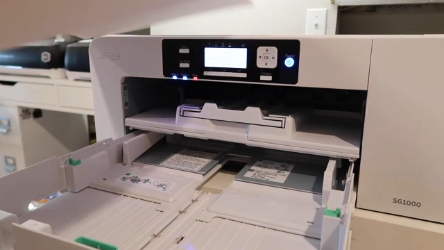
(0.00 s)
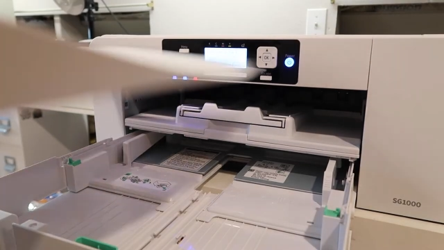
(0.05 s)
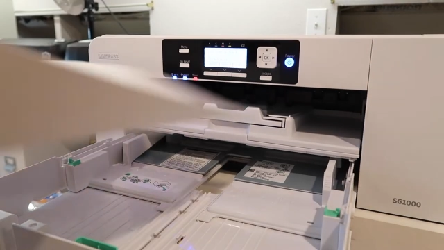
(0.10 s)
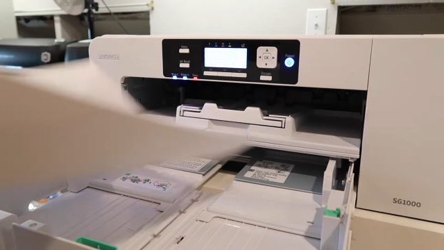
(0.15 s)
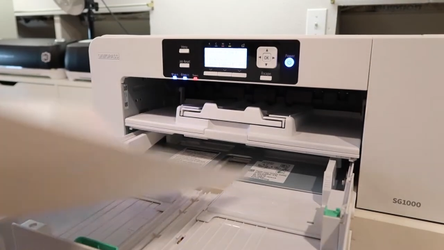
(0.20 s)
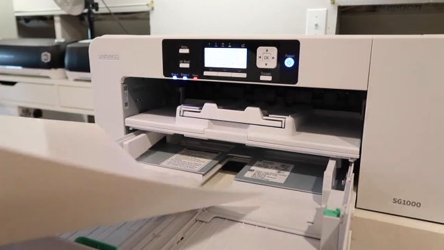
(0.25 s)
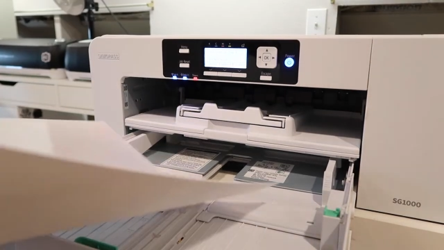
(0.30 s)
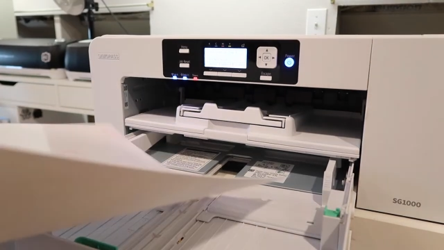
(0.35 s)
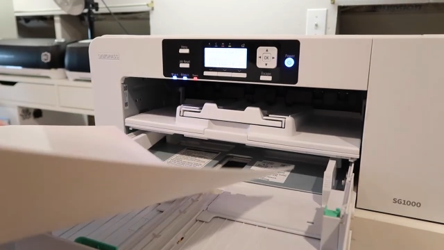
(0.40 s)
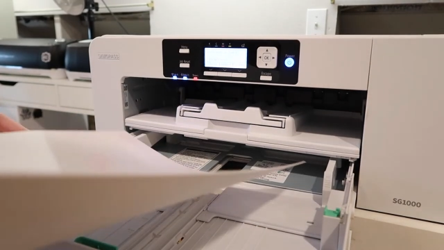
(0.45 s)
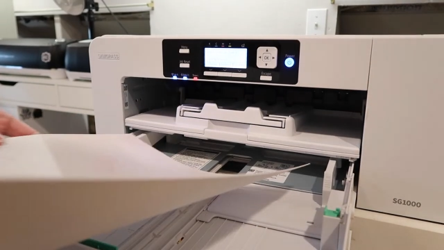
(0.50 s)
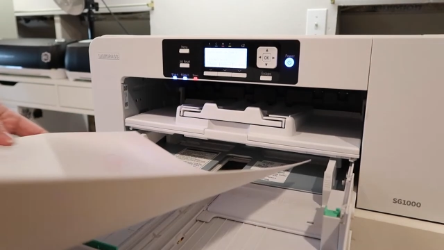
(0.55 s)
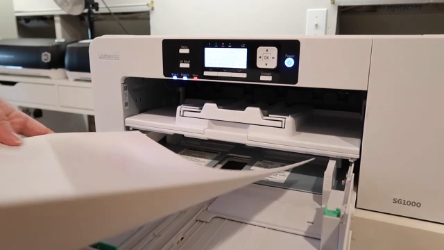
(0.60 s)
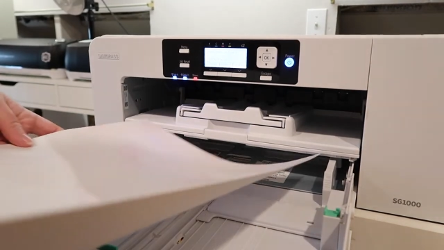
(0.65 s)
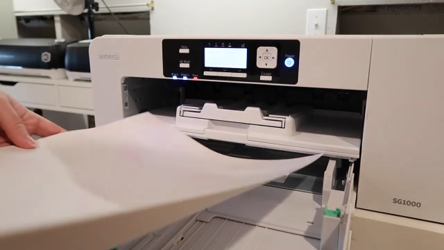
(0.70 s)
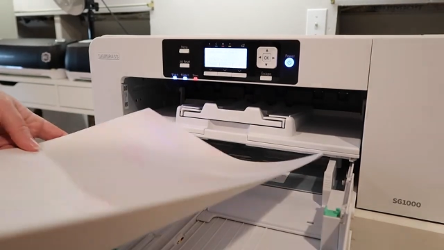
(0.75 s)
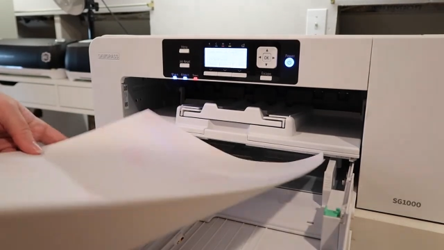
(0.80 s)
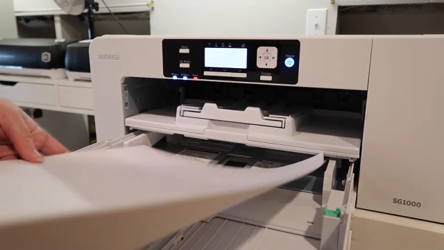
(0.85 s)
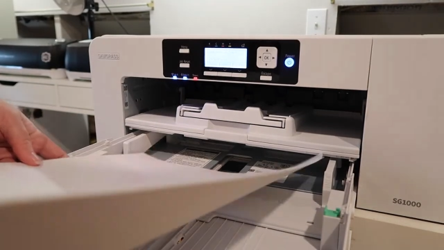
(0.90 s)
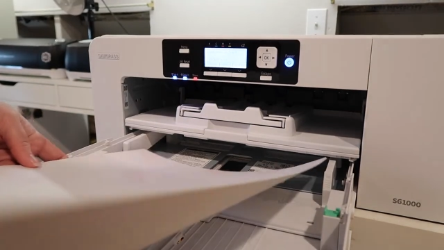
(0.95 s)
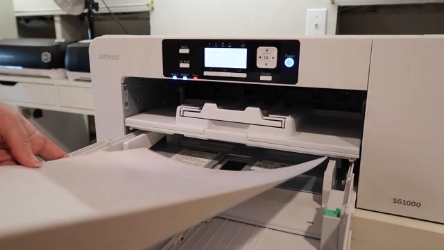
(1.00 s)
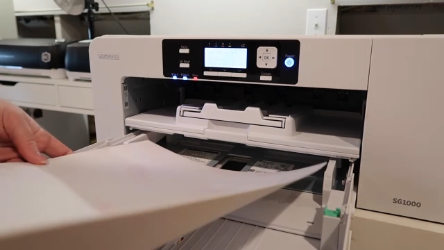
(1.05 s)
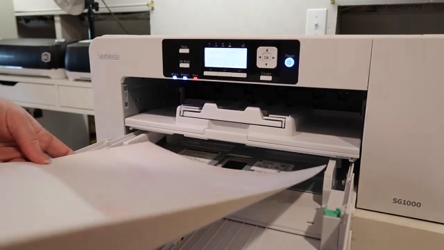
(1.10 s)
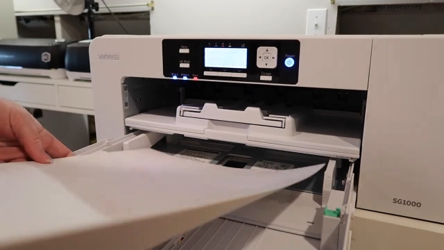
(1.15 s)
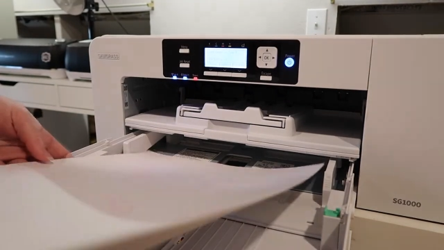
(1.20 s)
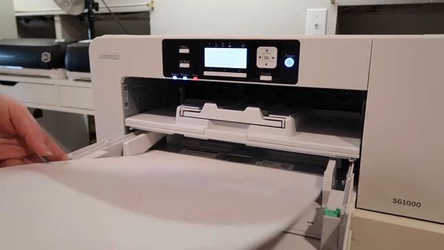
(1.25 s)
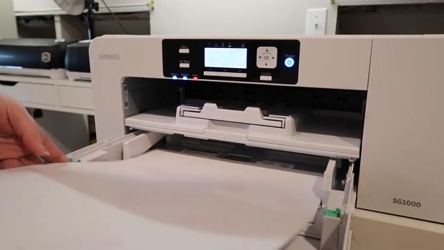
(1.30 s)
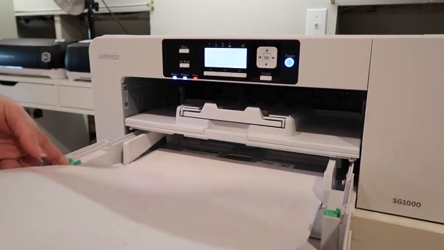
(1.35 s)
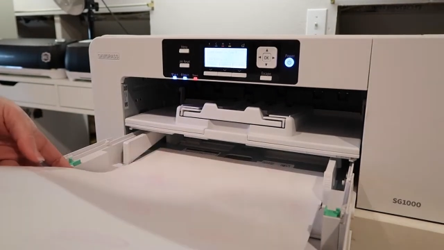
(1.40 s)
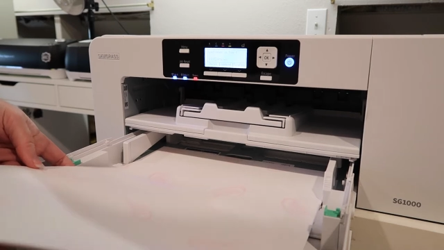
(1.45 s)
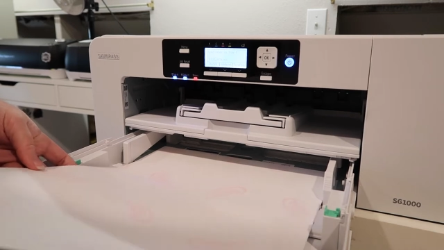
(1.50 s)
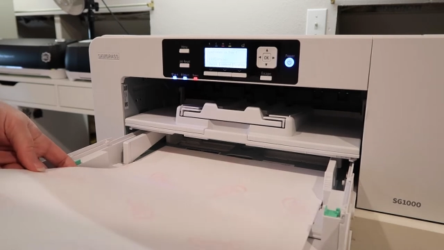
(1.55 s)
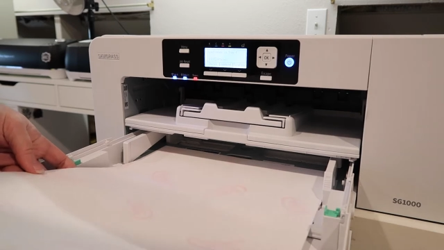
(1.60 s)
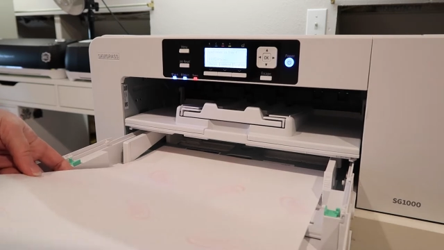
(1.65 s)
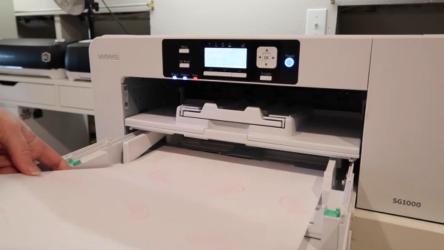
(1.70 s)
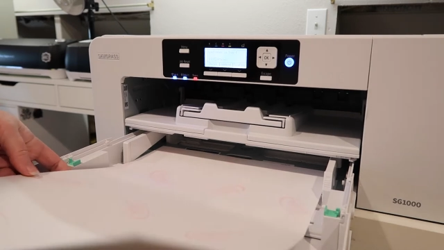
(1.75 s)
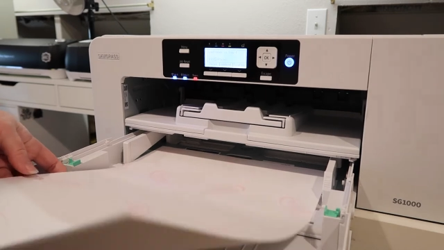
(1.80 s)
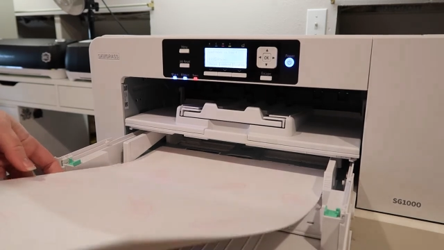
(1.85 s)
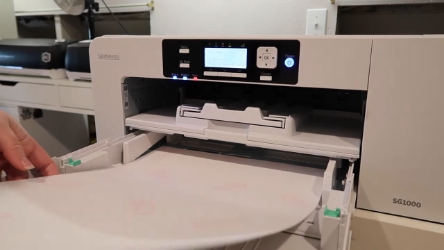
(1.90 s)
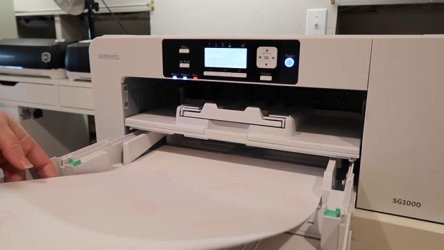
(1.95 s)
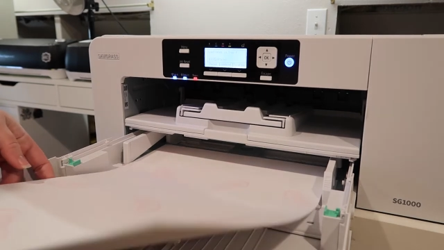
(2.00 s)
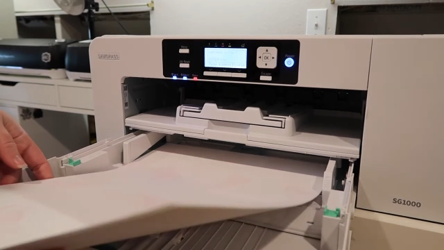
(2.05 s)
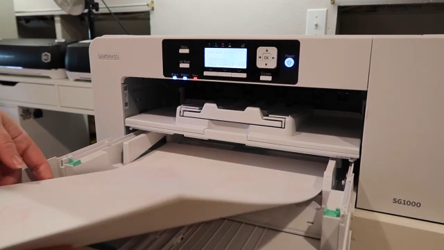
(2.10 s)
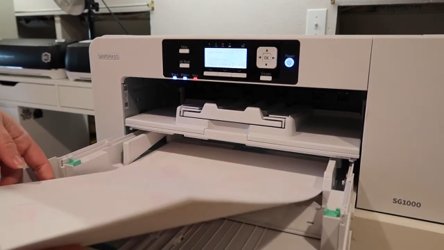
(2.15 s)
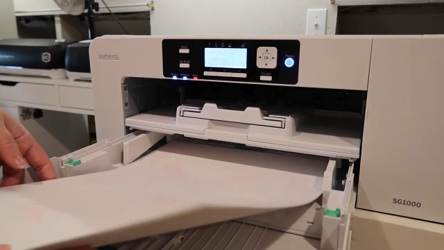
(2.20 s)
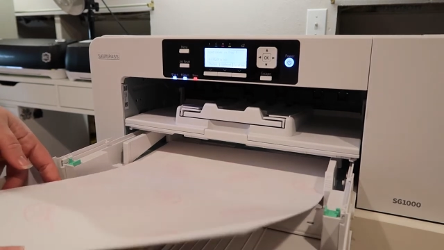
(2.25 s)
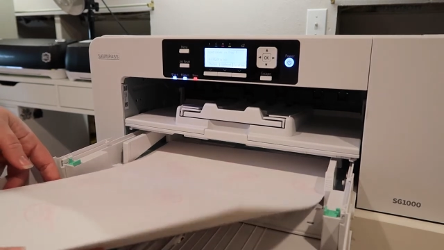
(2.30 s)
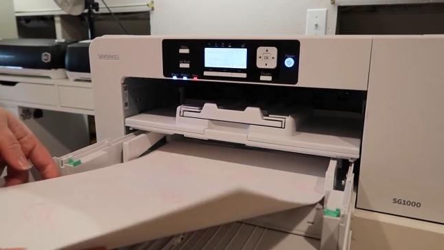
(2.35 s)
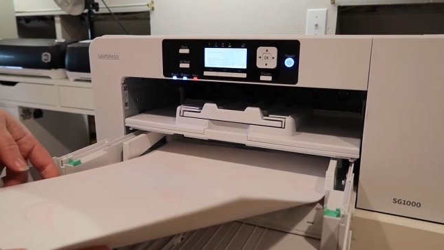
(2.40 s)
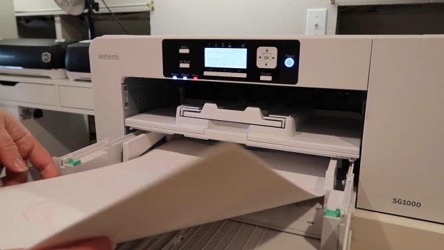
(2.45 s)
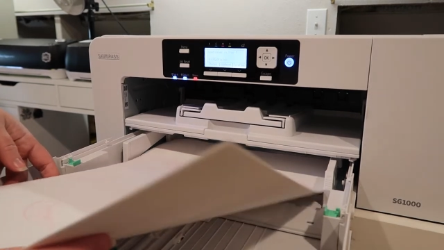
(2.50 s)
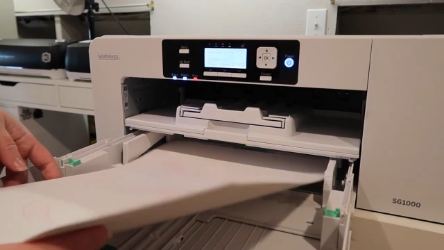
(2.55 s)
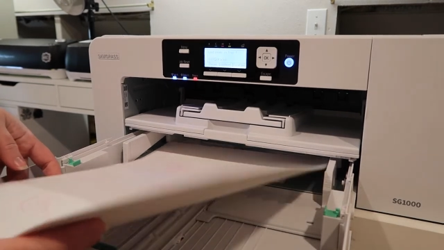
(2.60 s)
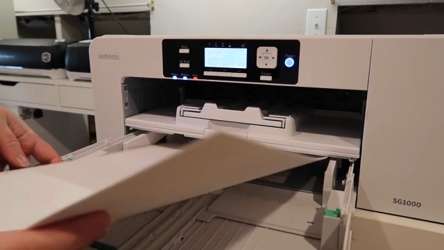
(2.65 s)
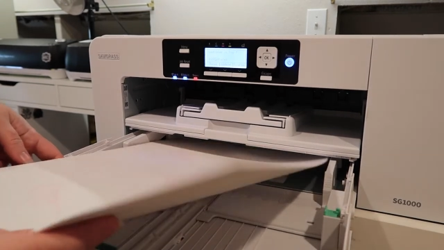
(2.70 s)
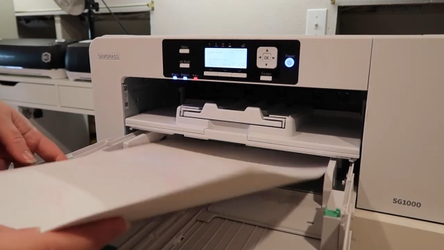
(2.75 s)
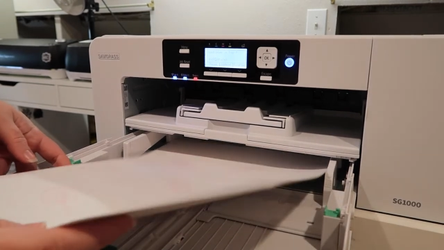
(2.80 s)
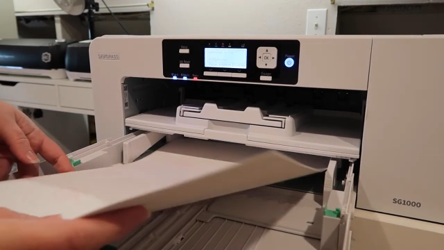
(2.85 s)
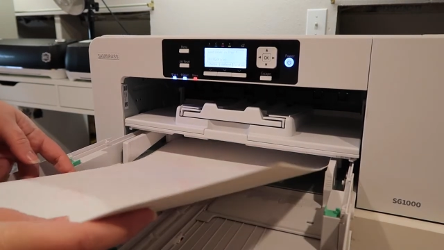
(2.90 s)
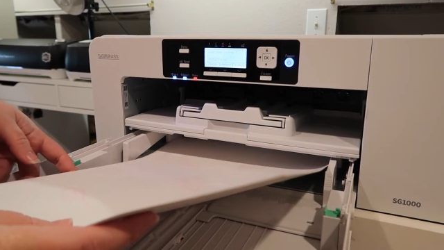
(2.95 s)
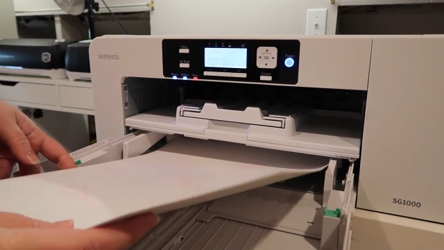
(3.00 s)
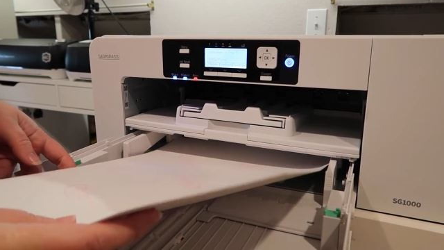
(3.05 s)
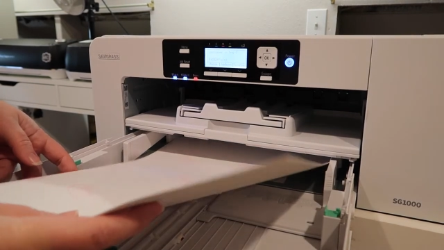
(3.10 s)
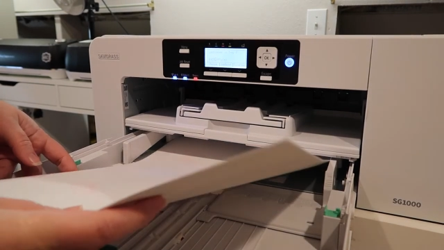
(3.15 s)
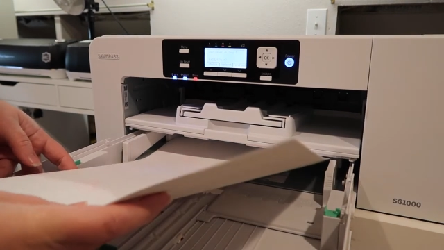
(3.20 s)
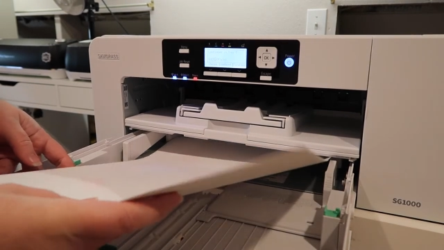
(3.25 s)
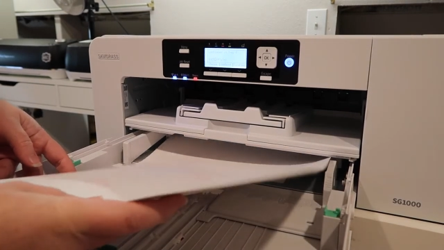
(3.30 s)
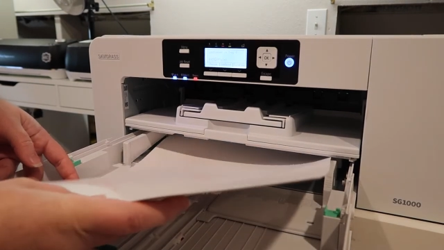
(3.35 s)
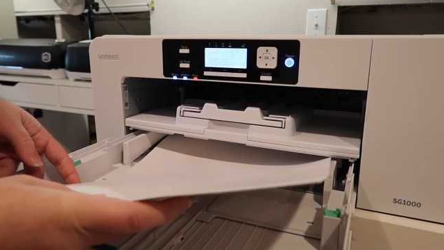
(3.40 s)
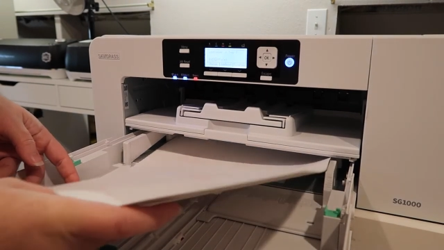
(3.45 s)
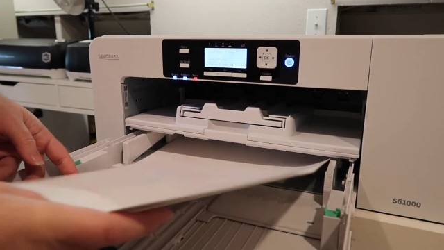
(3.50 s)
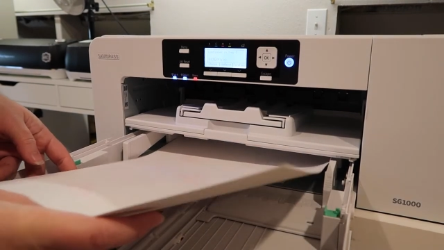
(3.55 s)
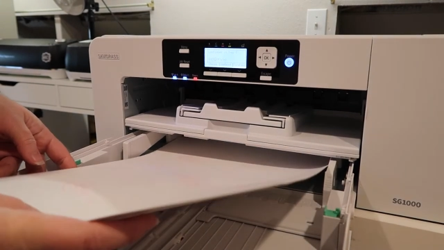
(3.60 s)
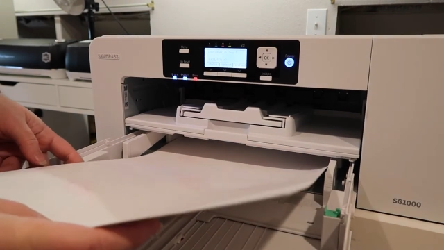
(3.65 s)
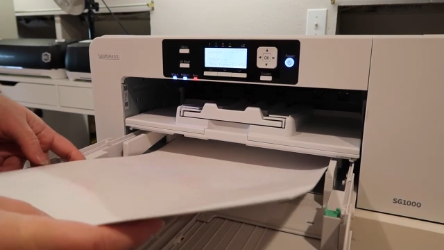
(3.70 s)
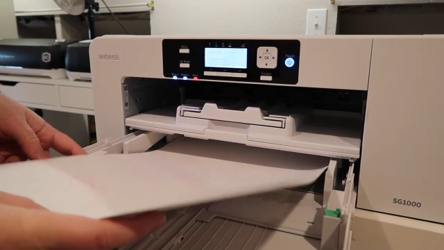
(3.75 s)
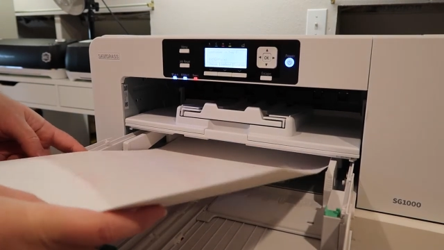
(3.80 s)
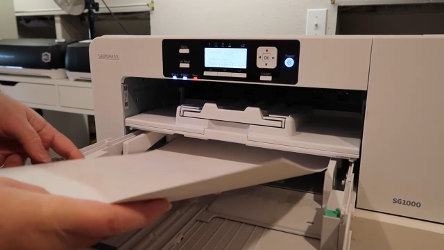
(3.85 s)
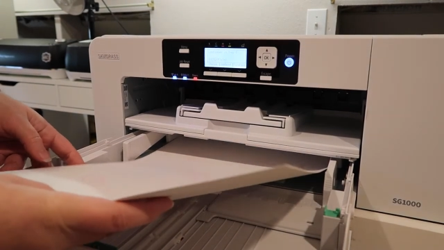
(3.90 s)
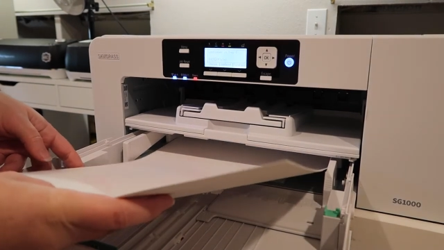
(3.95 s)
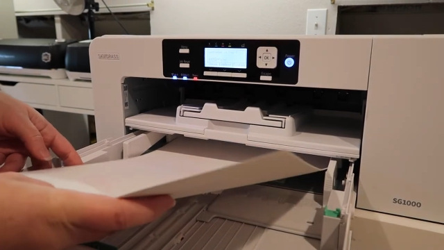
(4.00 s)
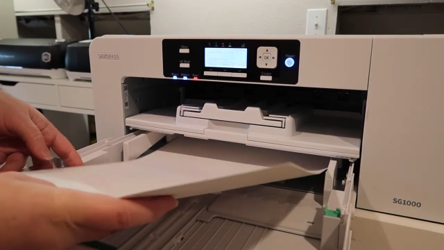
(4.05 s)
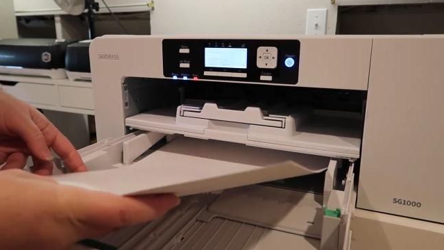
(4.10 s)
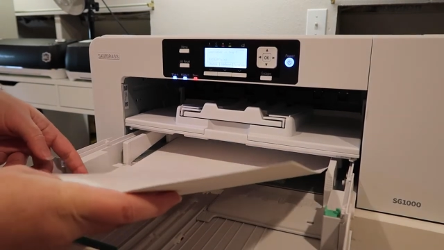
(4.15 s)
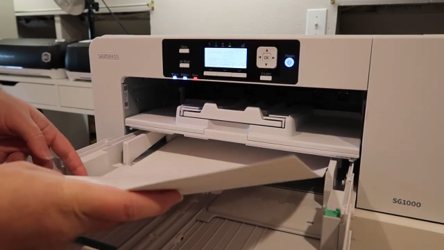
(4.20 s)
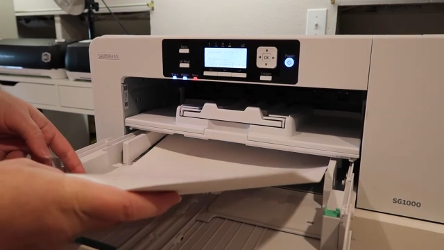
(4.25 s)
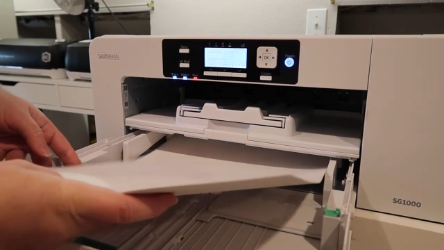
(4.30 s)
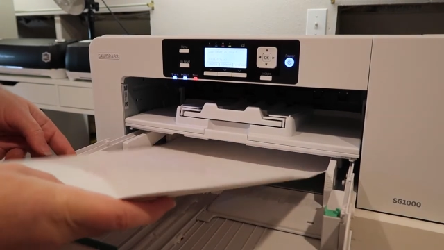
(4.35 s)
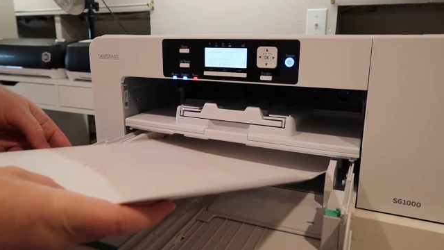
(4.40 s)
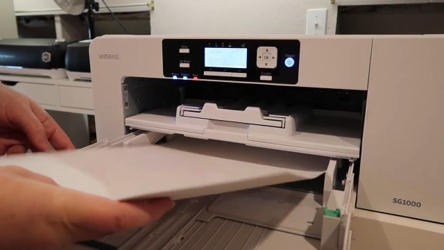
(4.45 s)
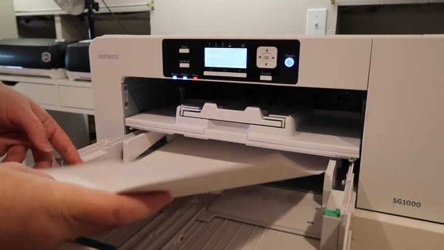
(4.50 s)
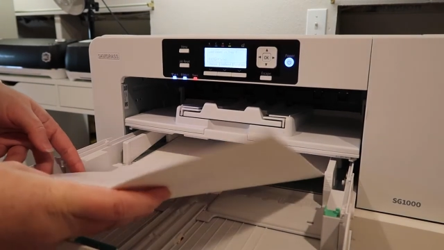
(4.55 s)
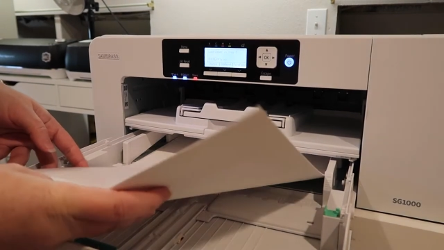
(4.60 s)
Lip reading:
(no speaker visible)